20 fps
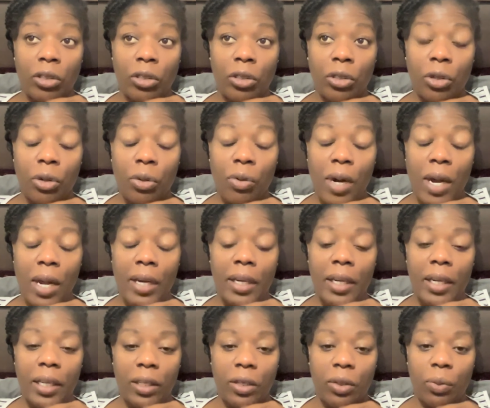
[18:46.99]
So I
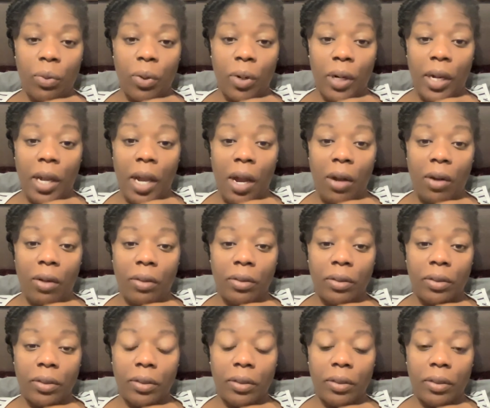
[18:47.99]
need to work
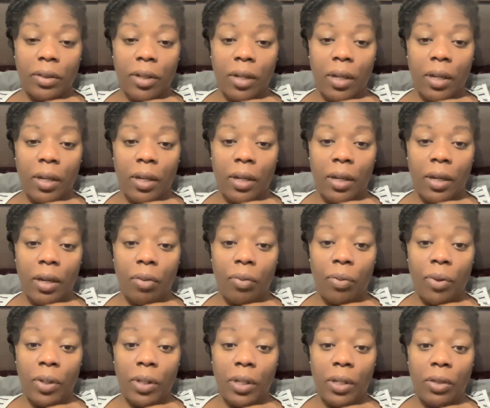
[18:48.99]
out. I
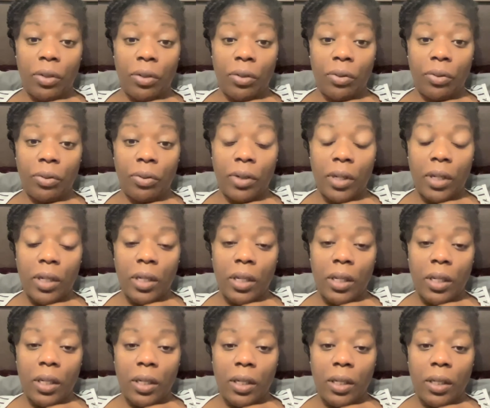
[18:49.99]
really do,
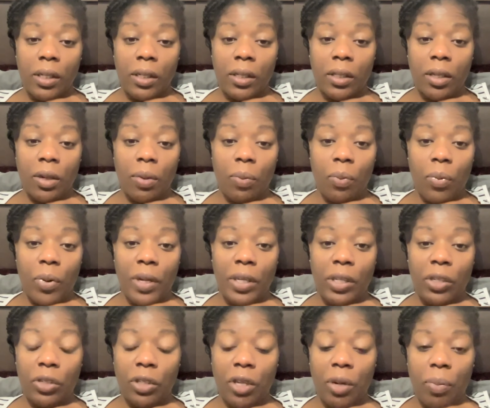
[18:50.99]
some
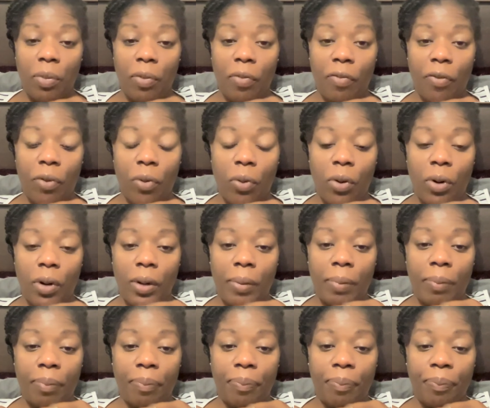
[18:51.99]
way, shape, or
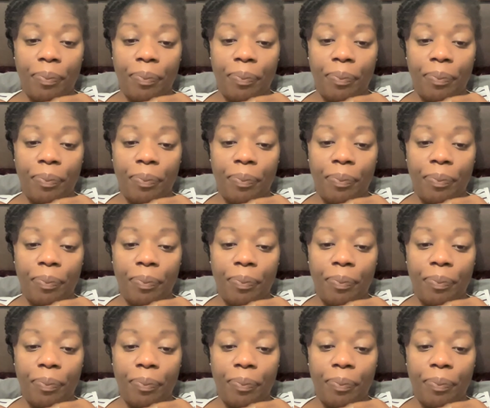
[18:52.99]
form.